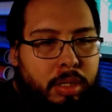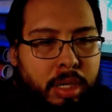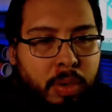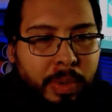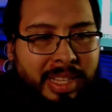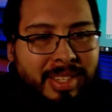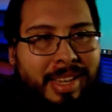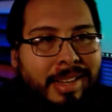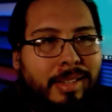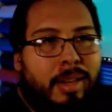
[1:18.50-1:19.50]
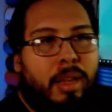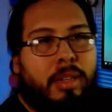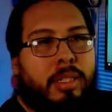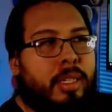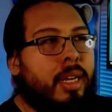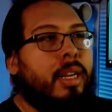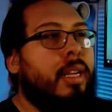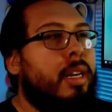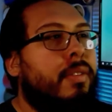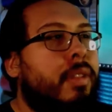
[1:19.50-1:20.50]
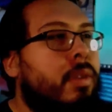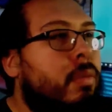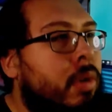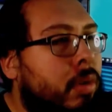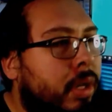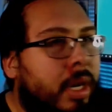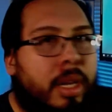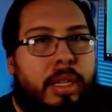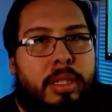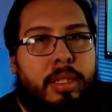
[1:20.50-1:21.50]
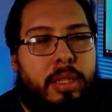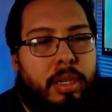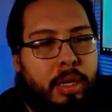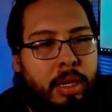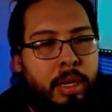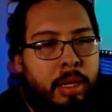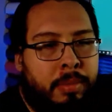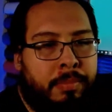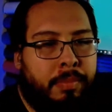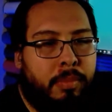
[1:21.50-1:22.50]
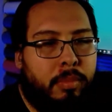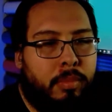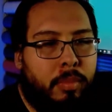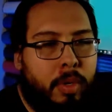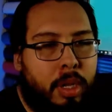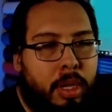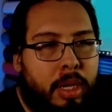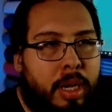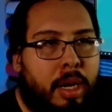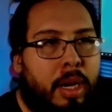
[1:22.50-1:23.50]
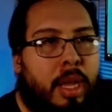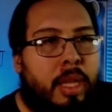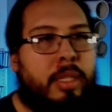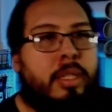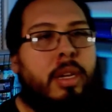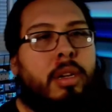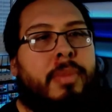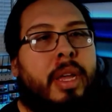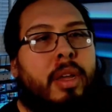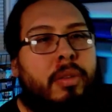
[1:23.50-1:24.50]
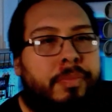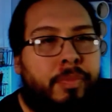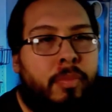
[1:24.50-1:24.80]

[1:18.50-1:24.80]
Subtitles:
gonna wait till 8 o'clock to kind of get everything rolling, guys. Got a lot to talk about.